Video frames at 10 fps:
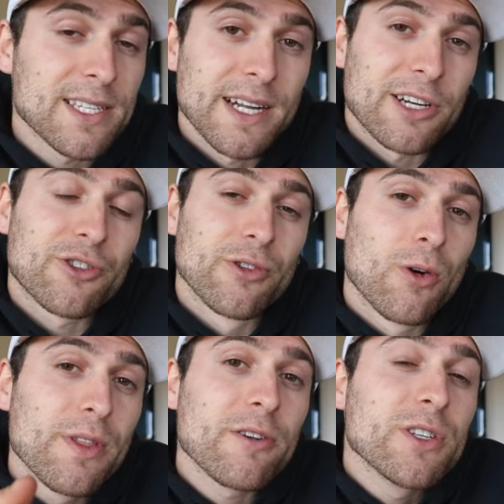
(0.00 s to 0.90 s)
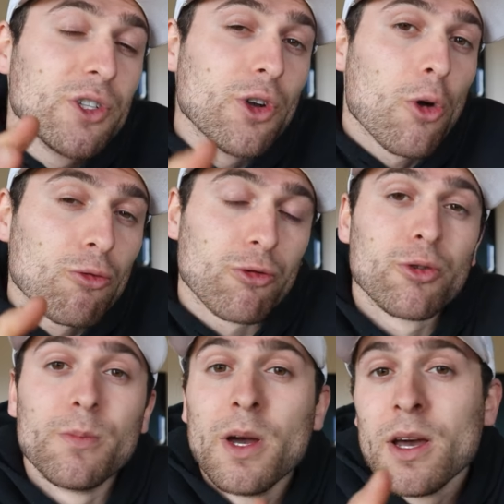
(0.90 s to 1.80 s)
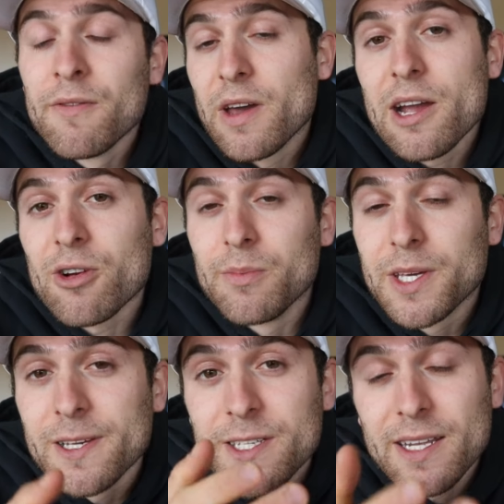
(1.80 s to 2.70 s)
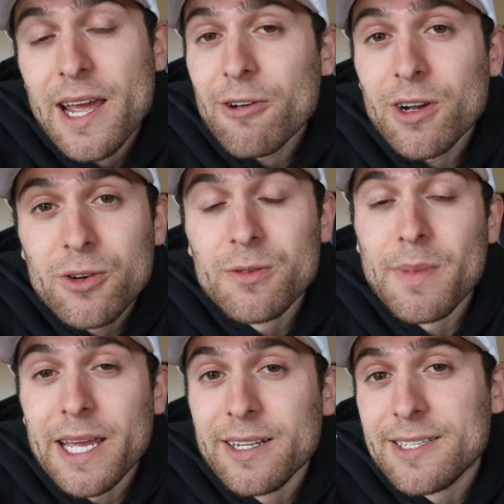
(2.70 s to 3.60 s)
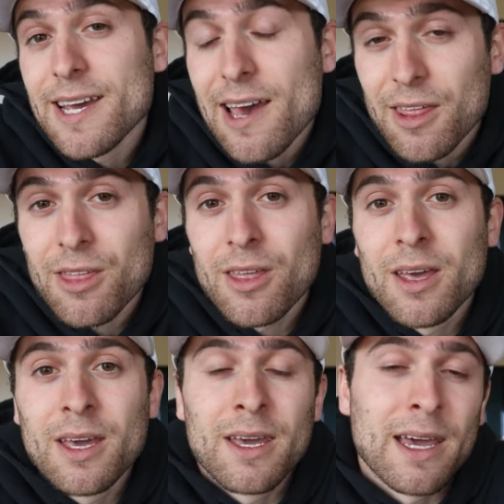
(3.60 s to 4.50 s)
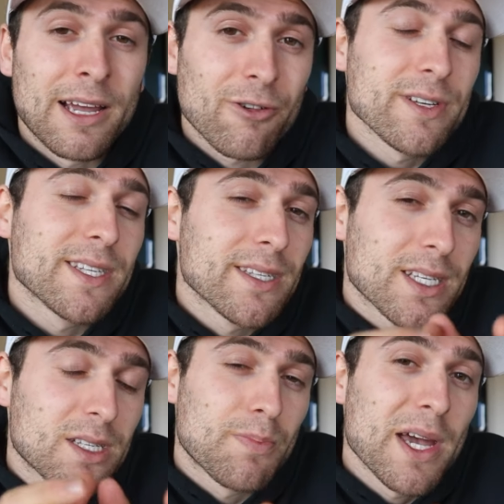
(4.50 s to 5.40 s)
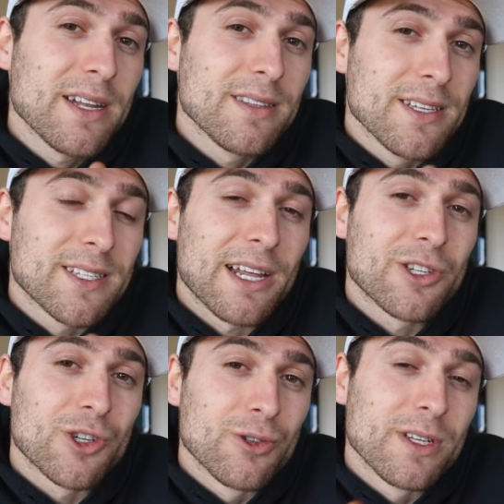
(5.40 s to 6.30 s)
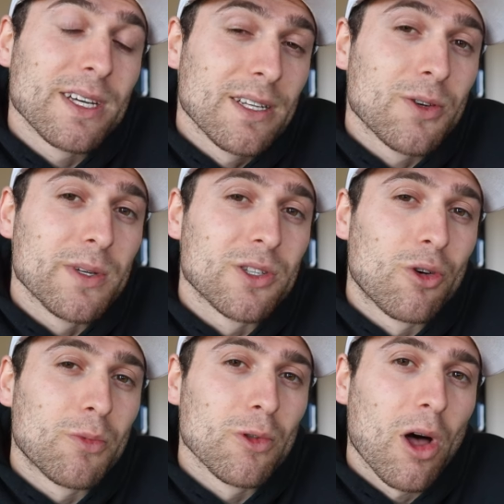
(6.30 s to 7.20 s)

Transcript: As an astronaut, there is no room for error because an error could mean death, and Chris has expanded this attitude into his normal